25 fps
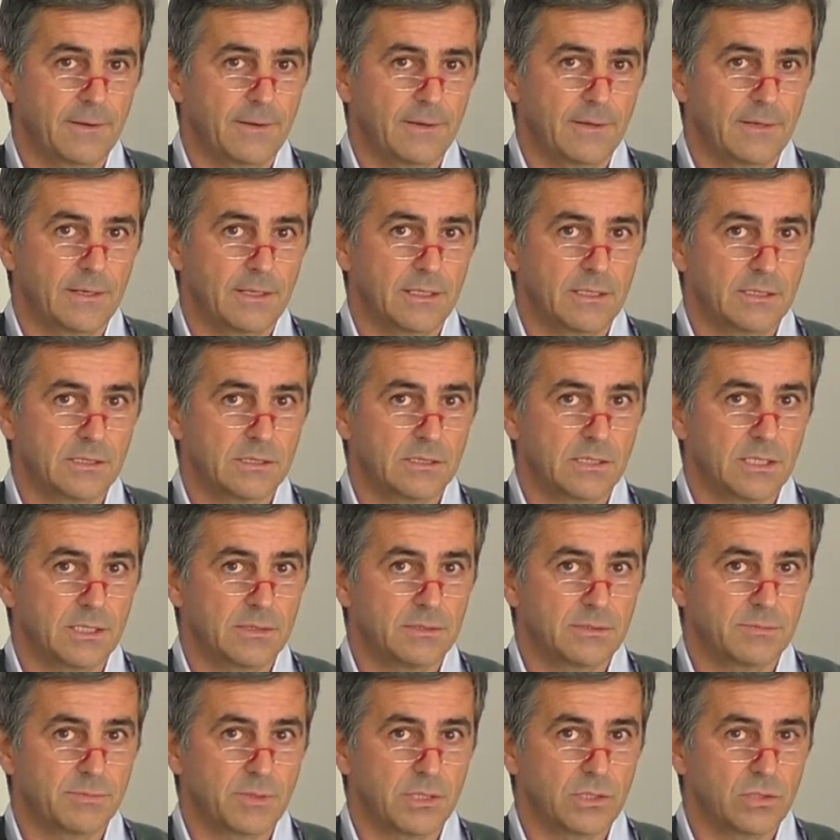
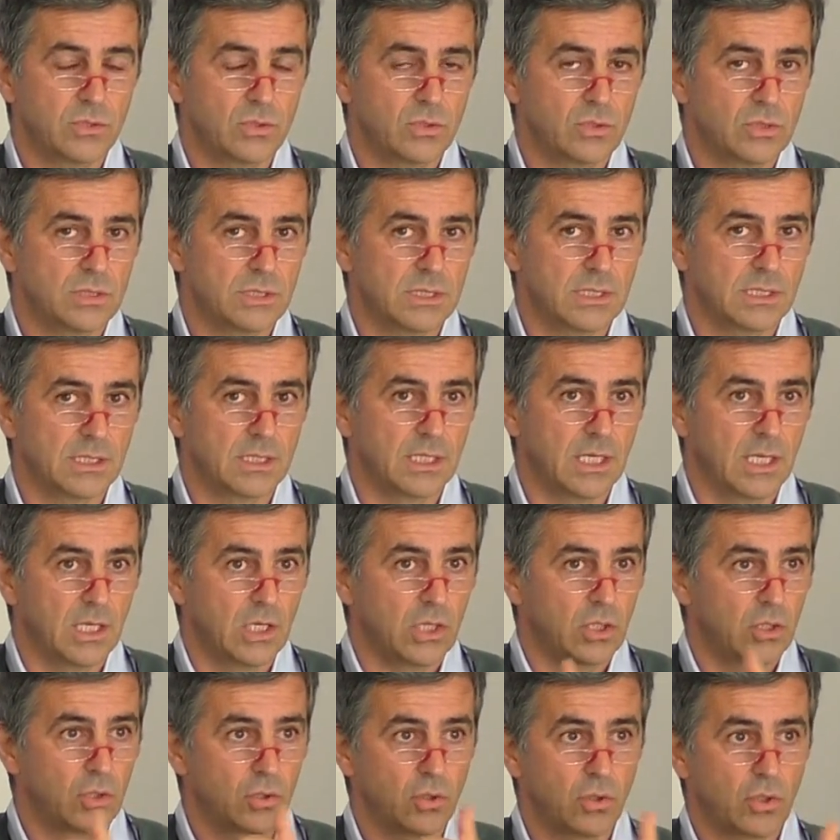it's producing
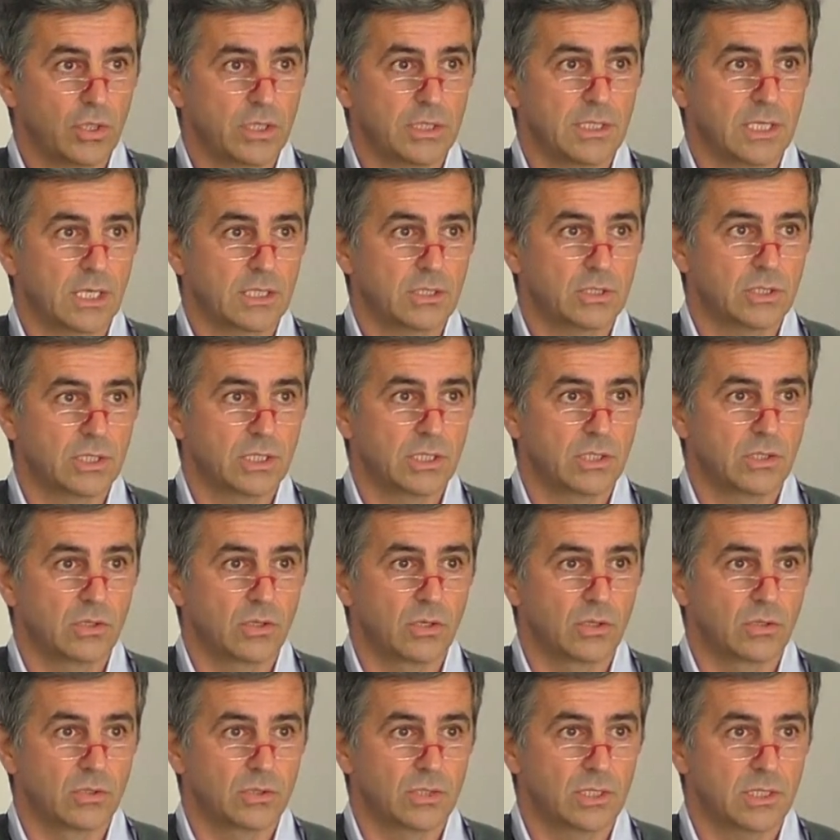no reduction in
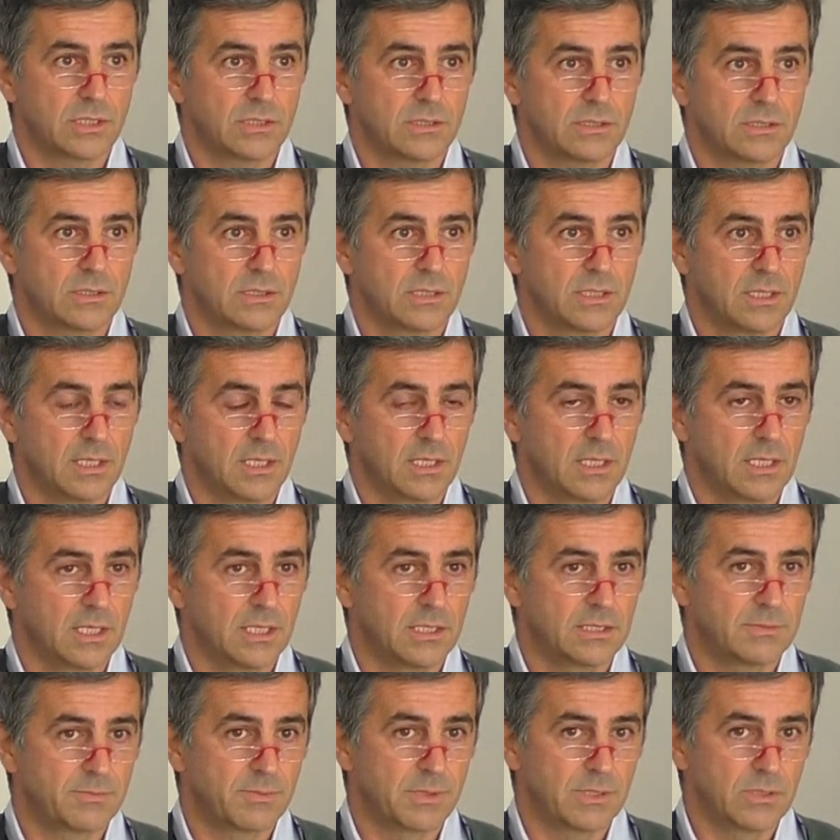contrast.
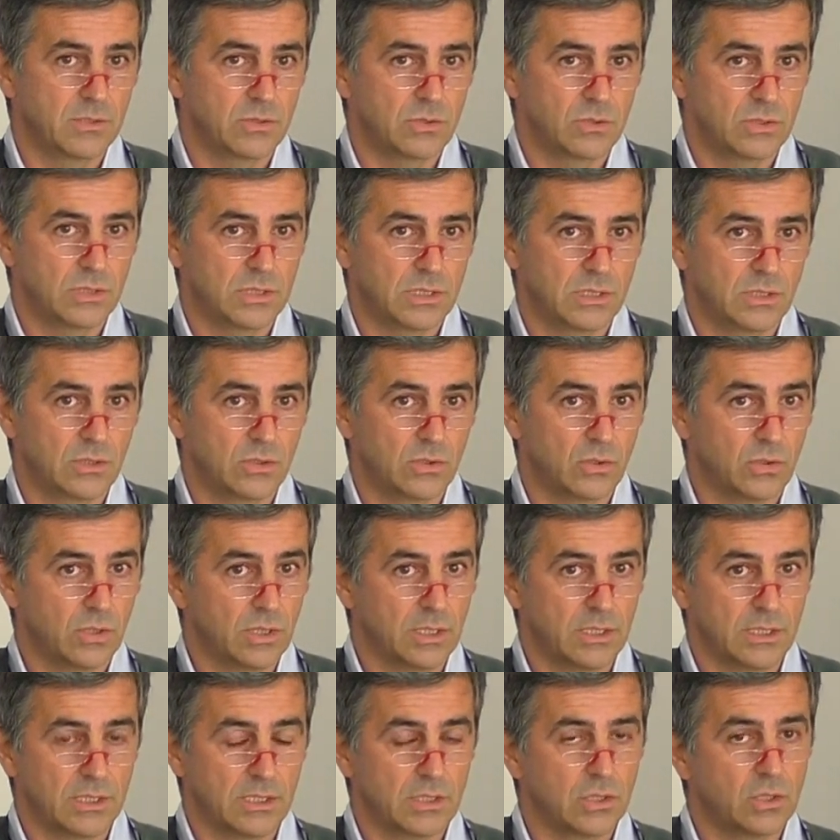It's producing
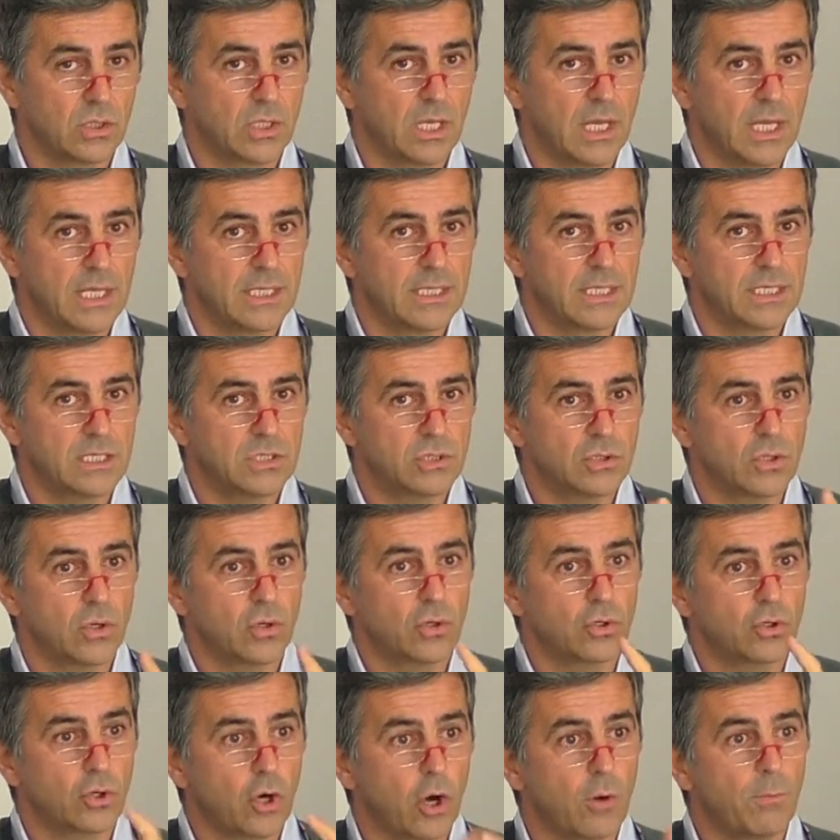there is no
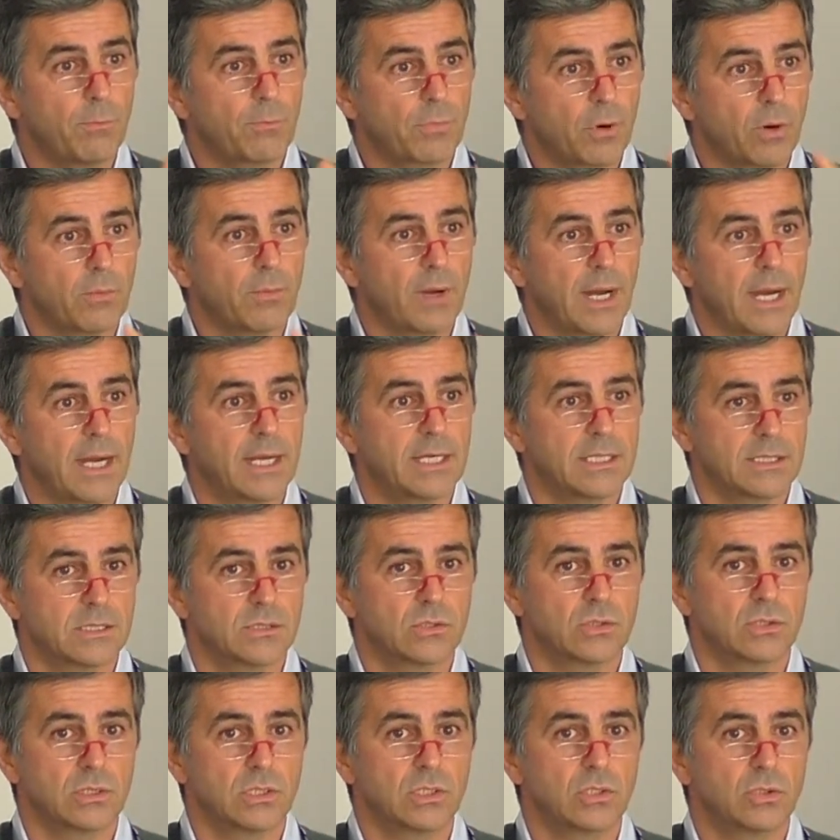compromise
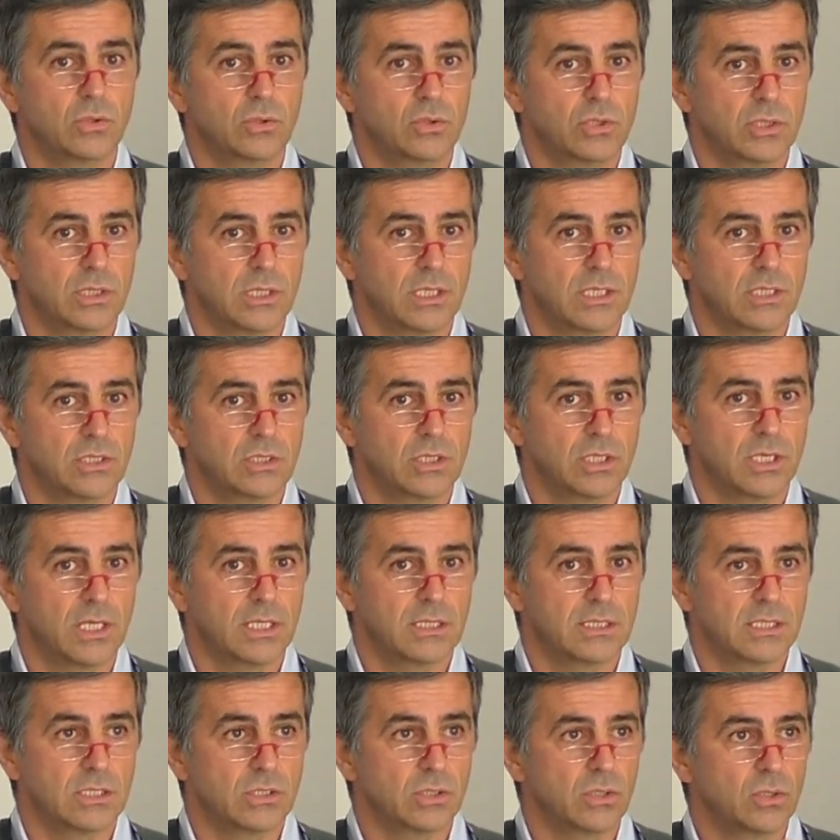on the new generation
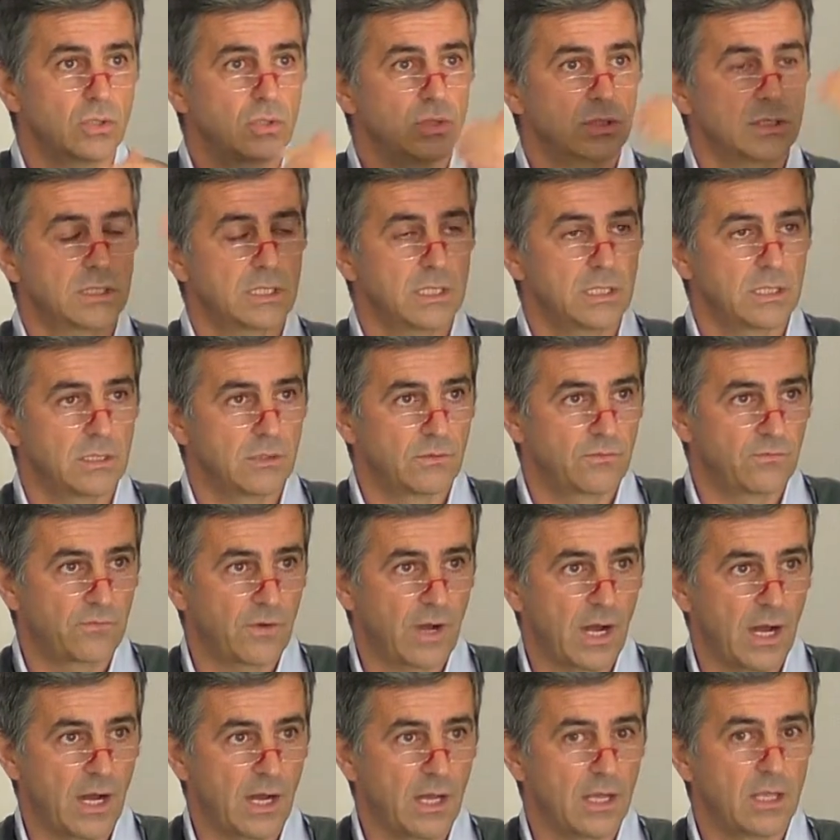lenses. So you see
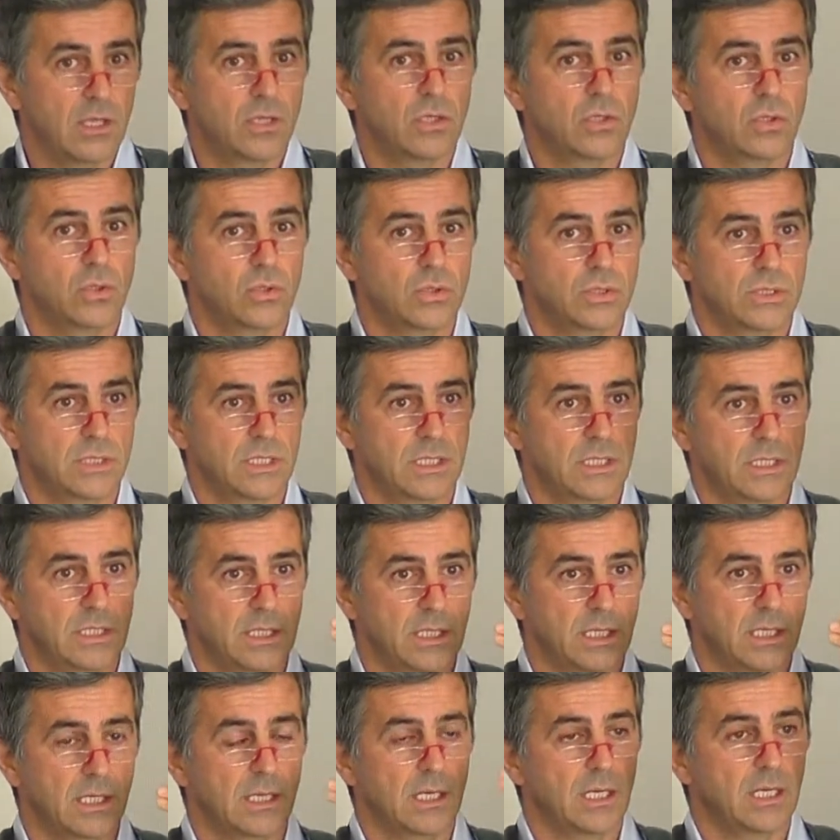far, you see
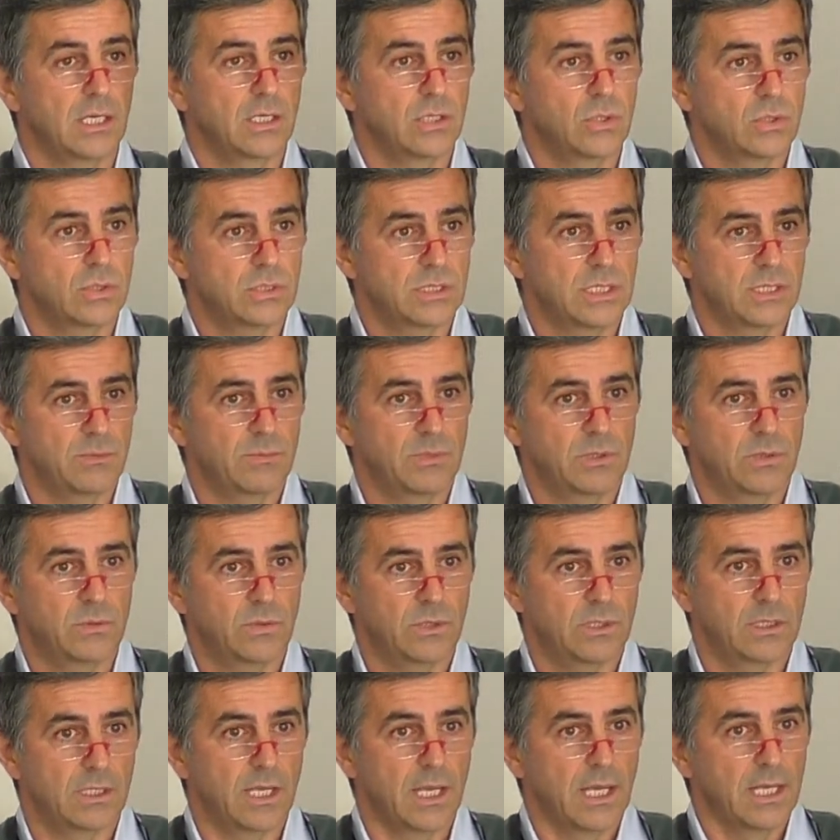near, you see in
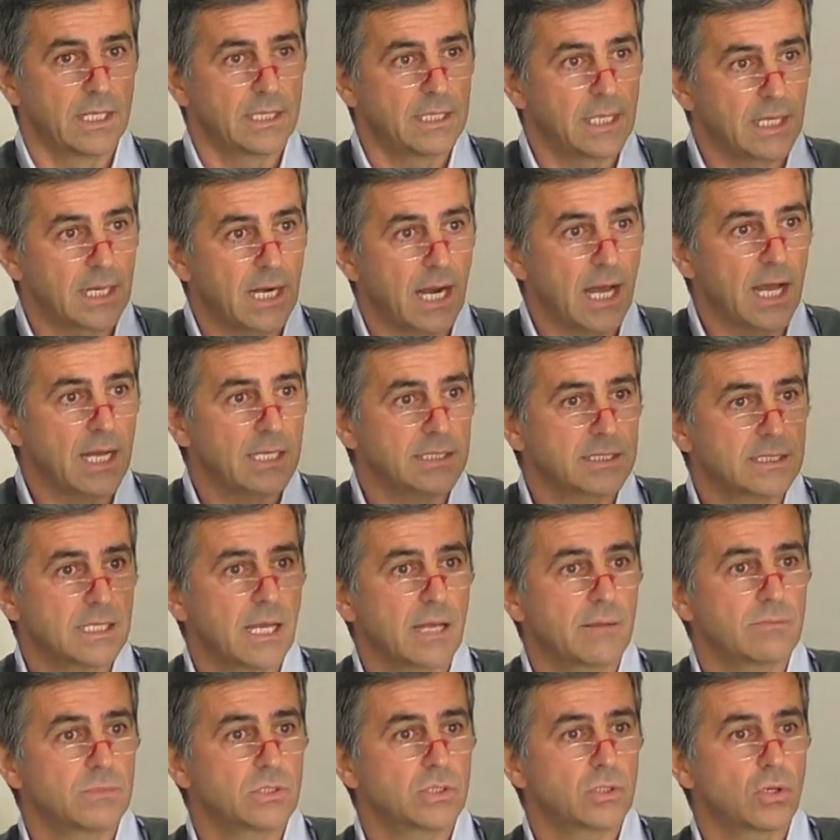between. There are
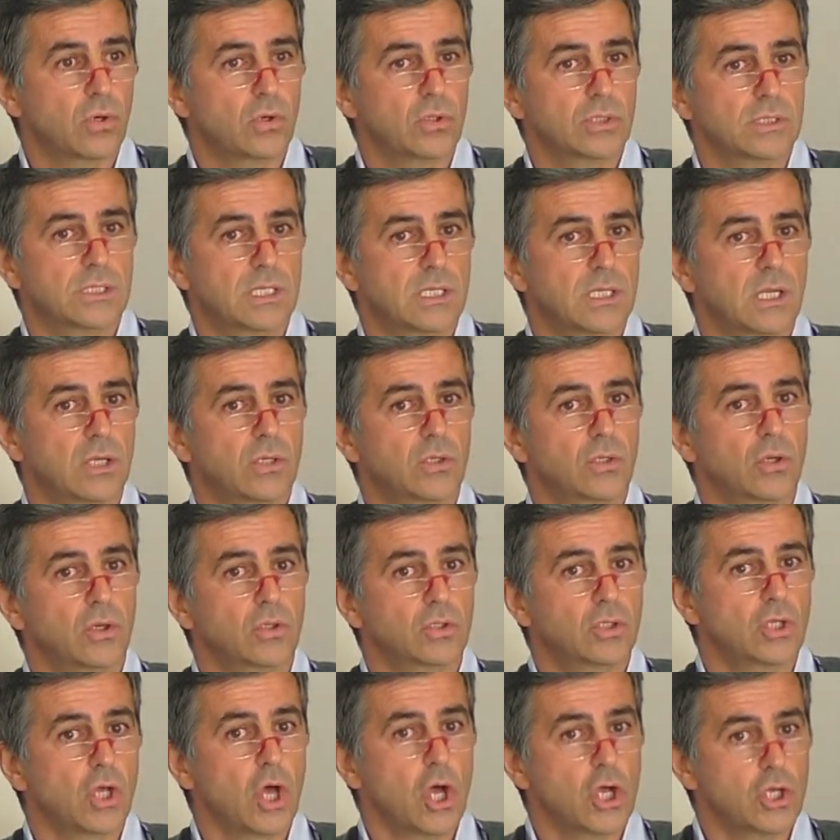some zones that are
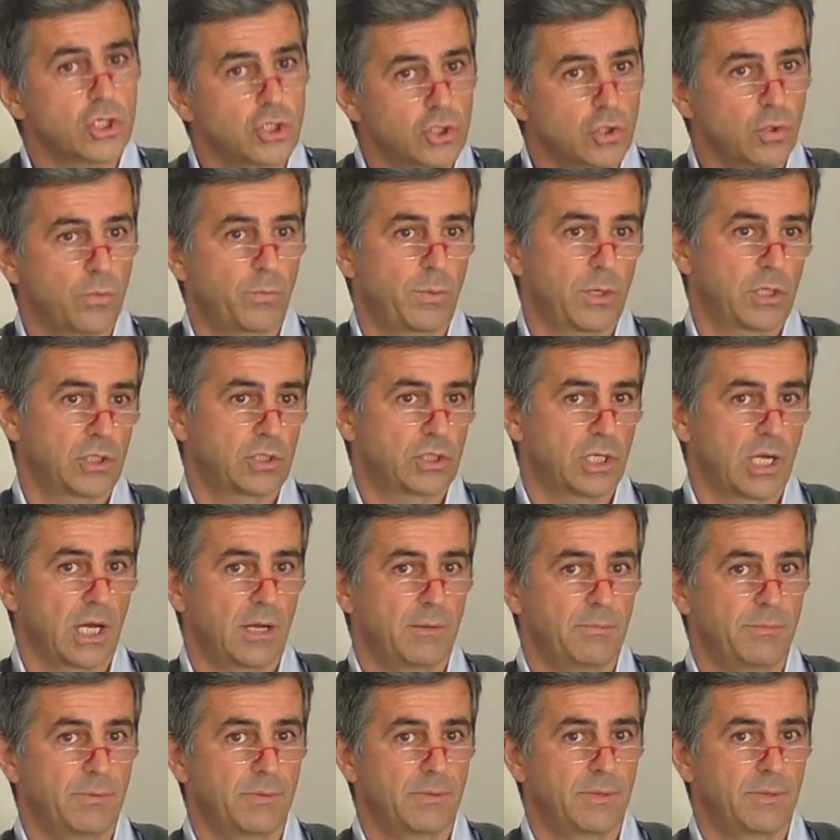not super sharp,